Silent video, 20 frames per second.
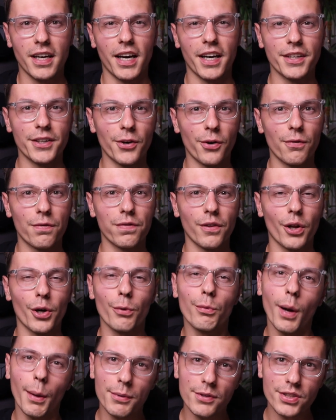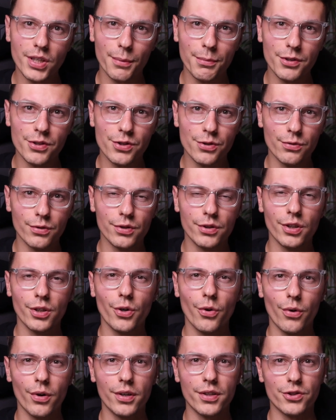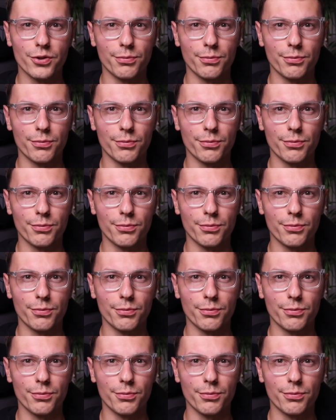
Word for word: I know Flutter Web is coming soon to Agora,